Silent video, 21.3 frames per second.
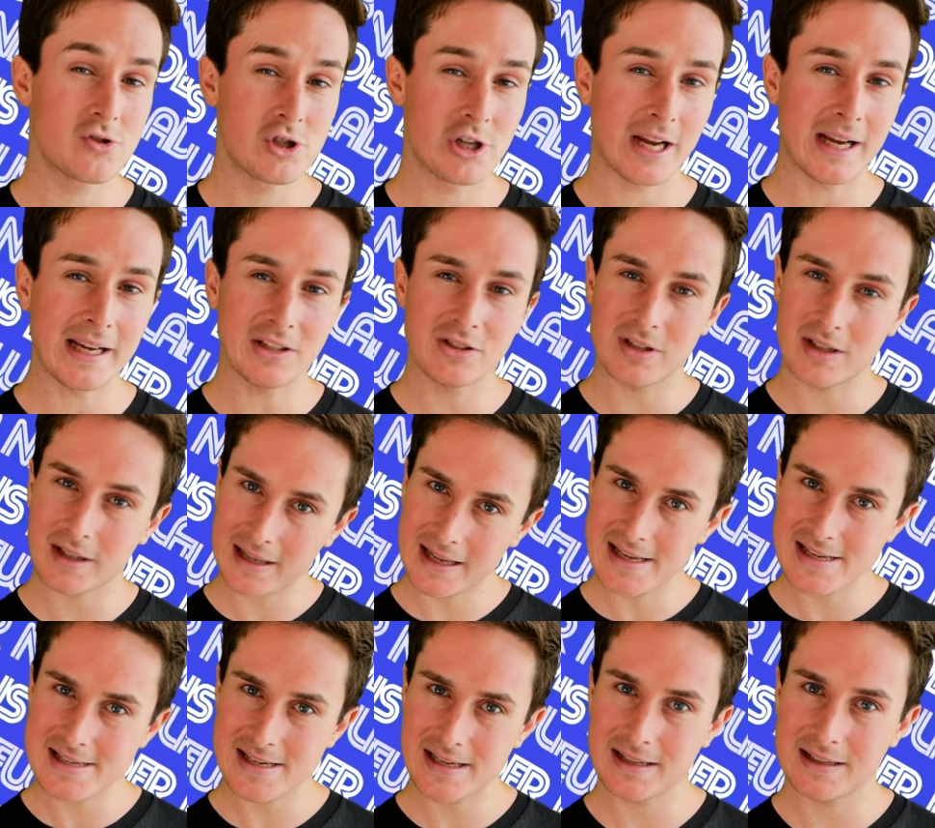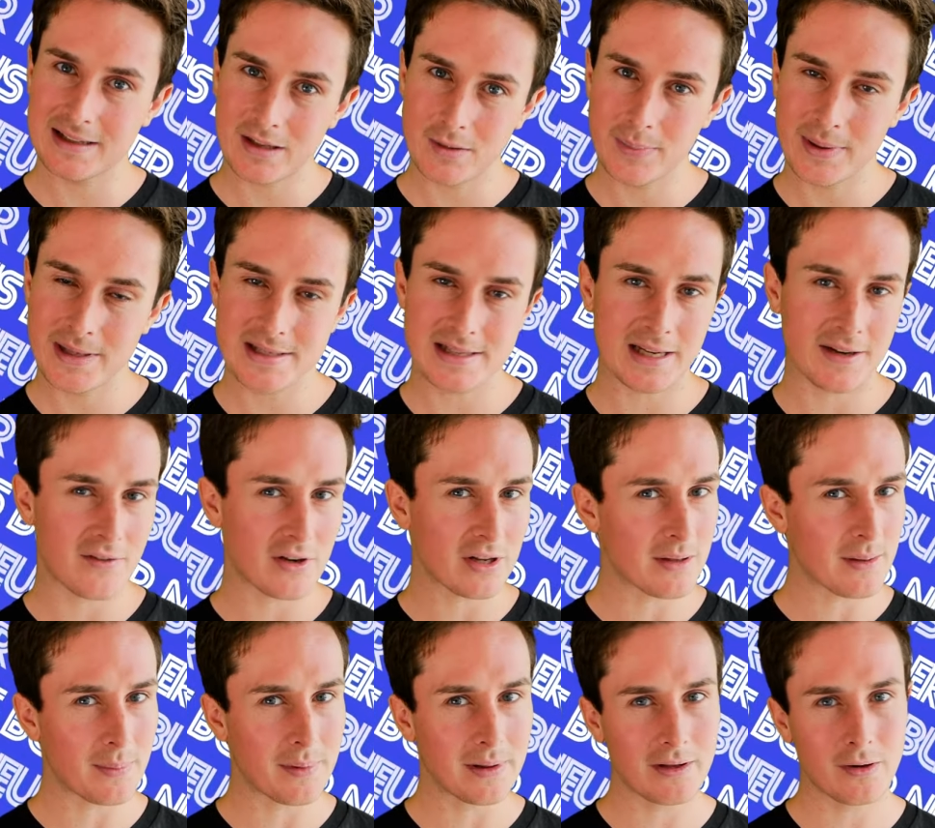changed the lacing a little bit to give
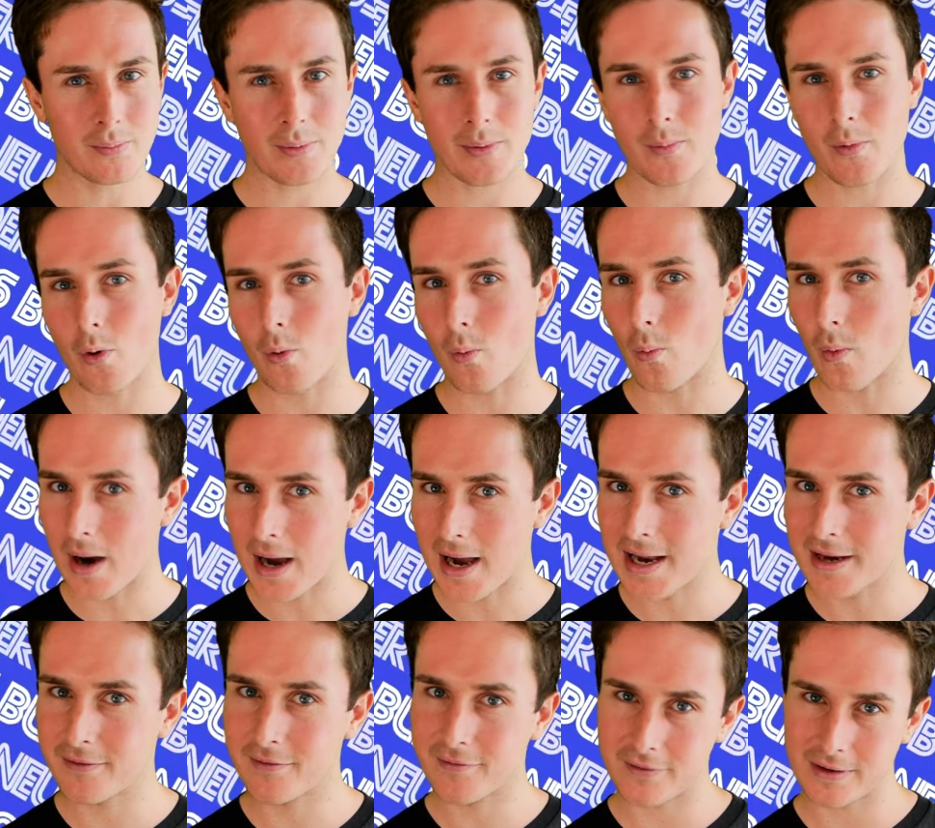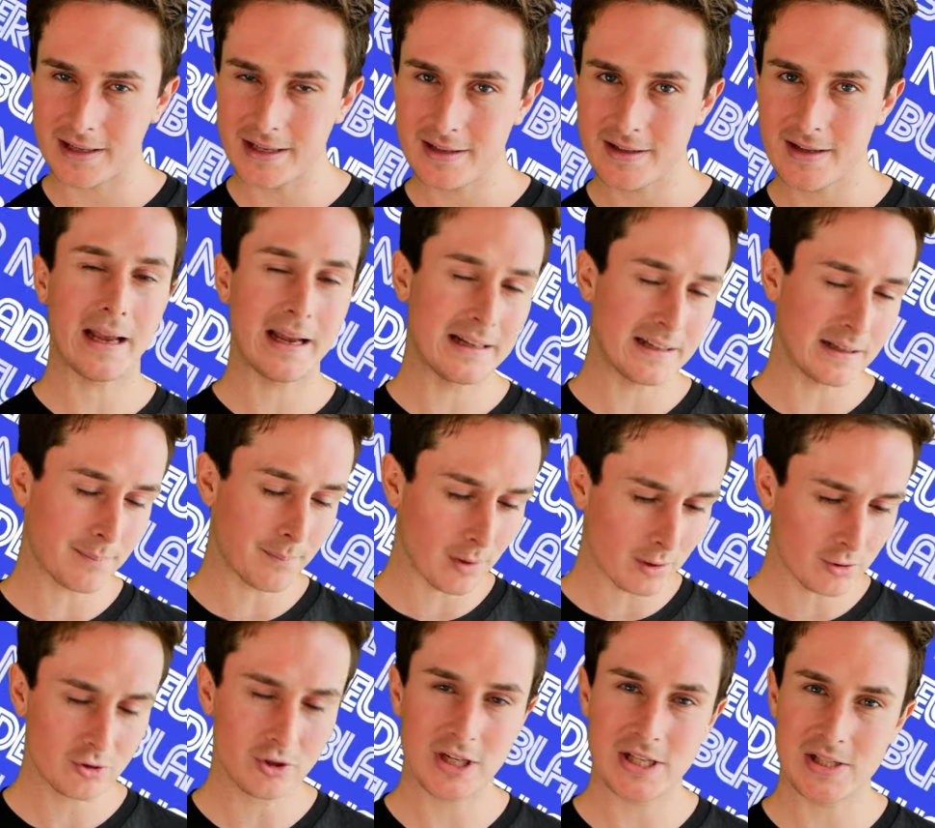it a little bit more wide fit and in
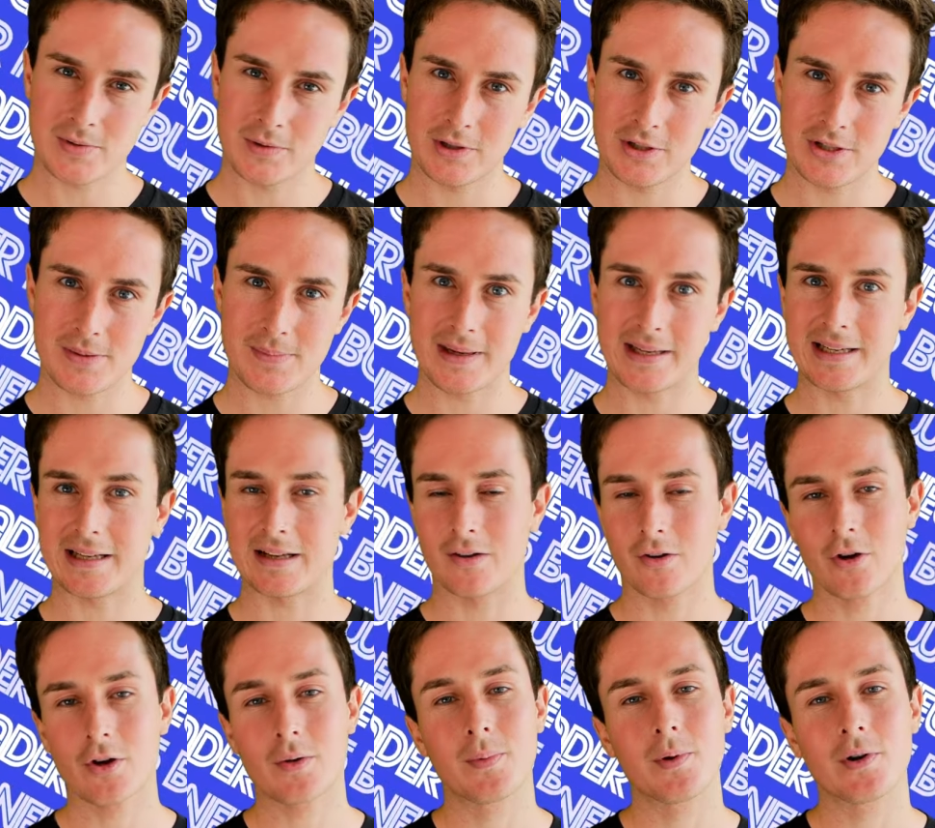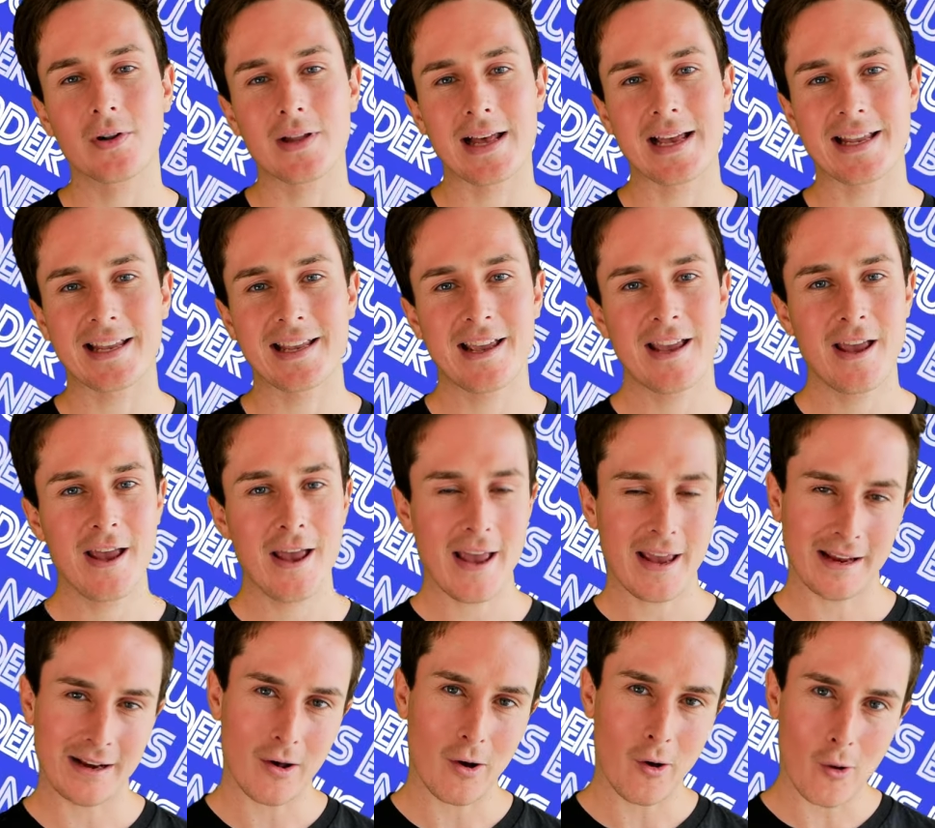Montre's road to make it look more like
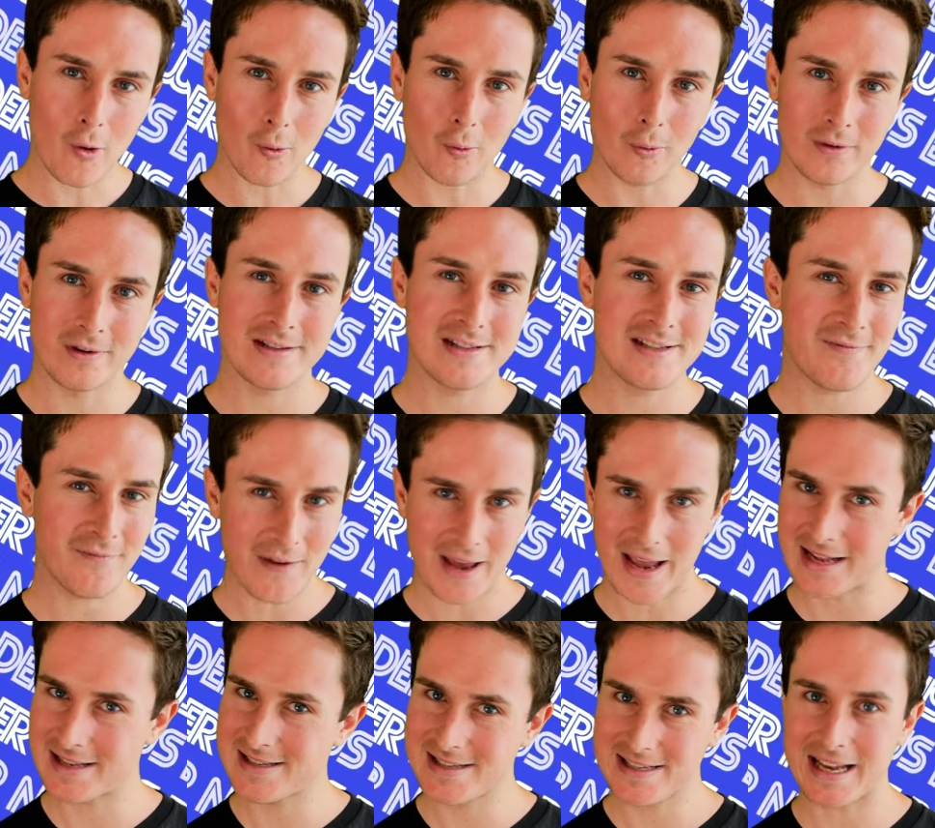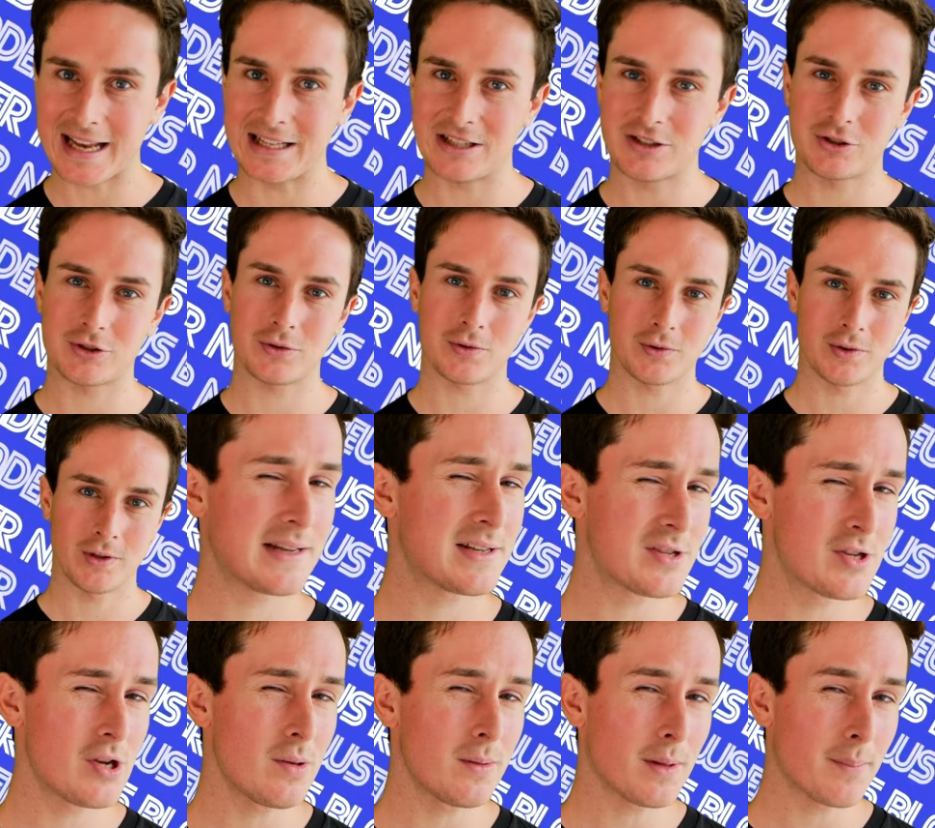an old fat skate shoe. I
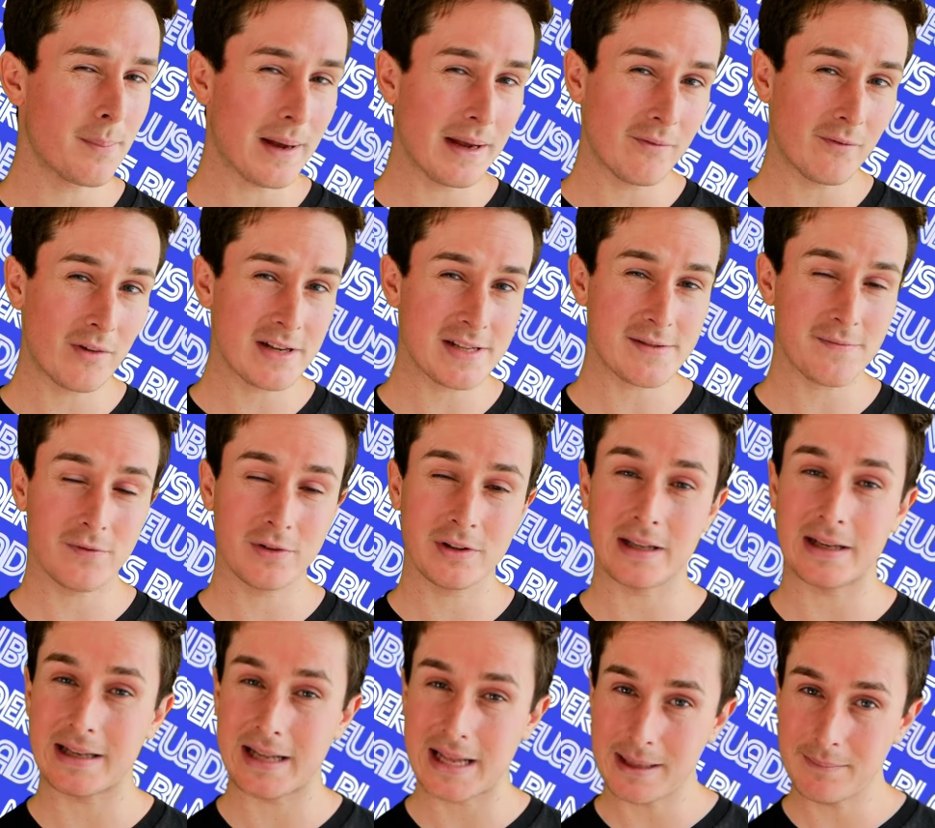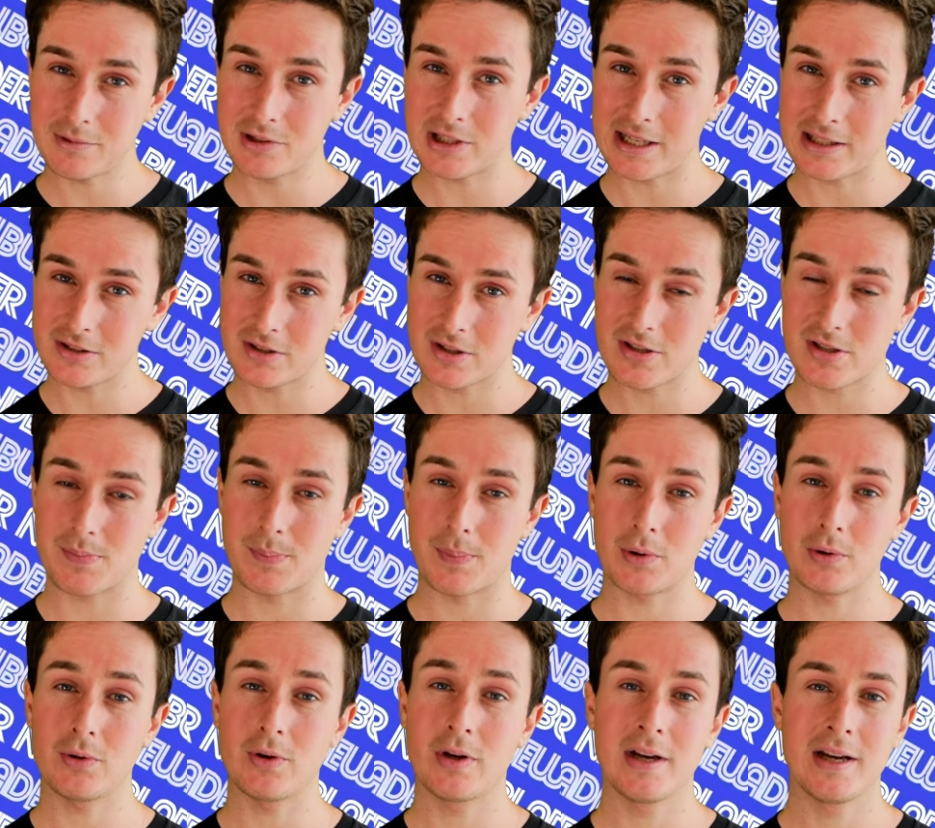assume the main reason for the name change of this
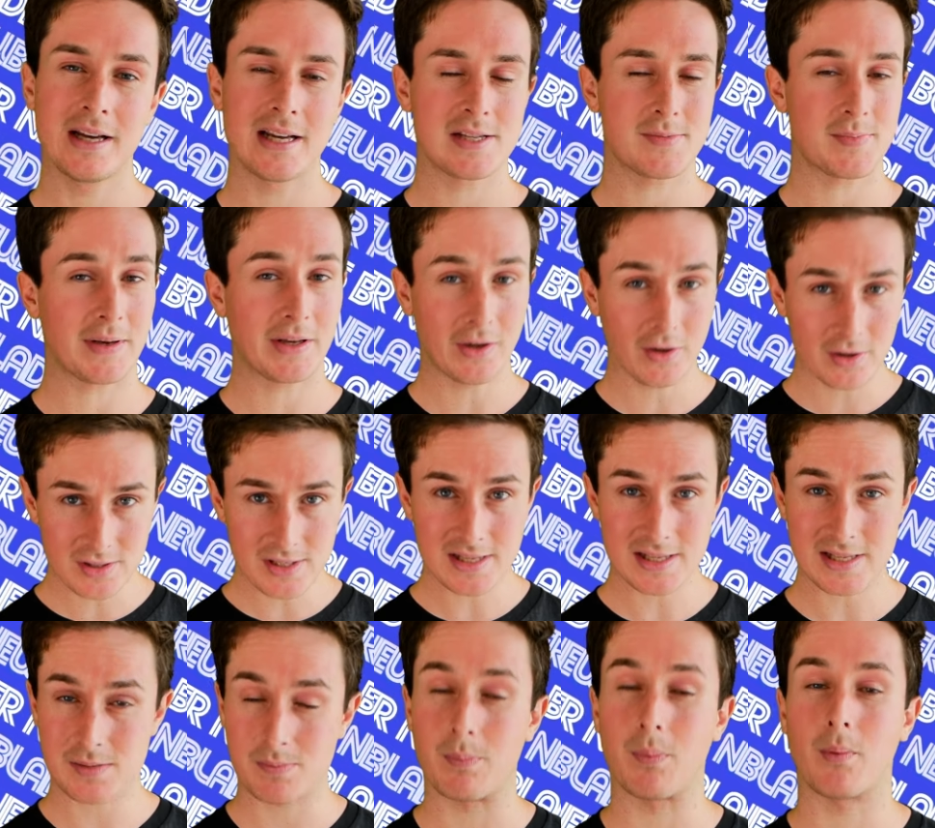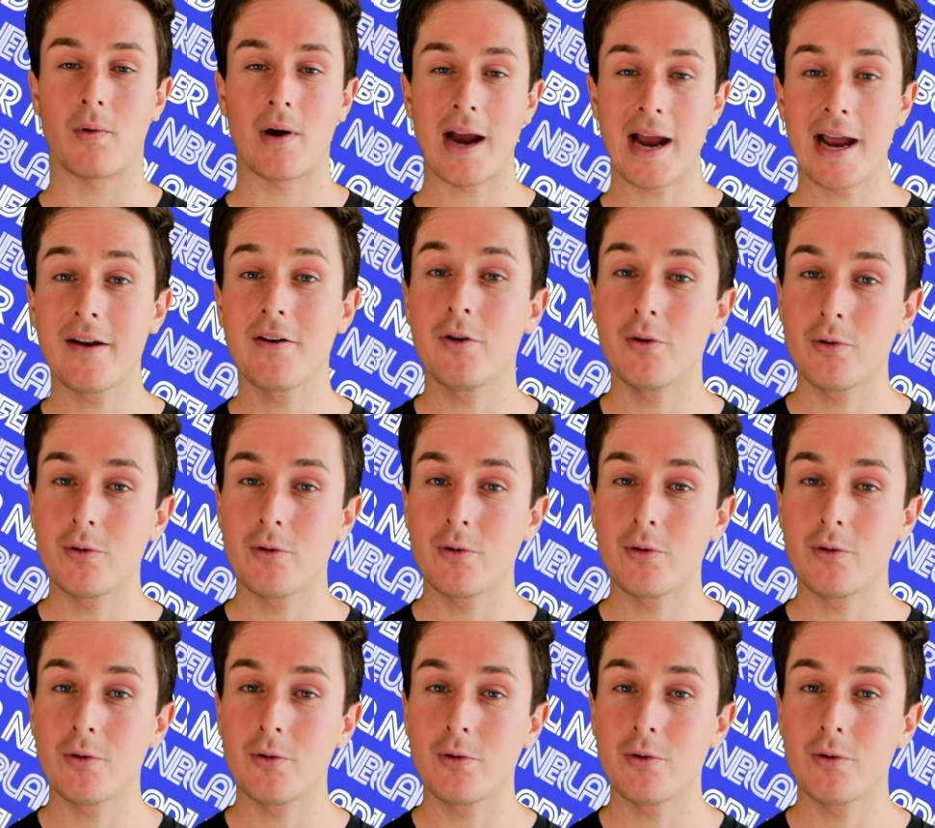boot is because of this brand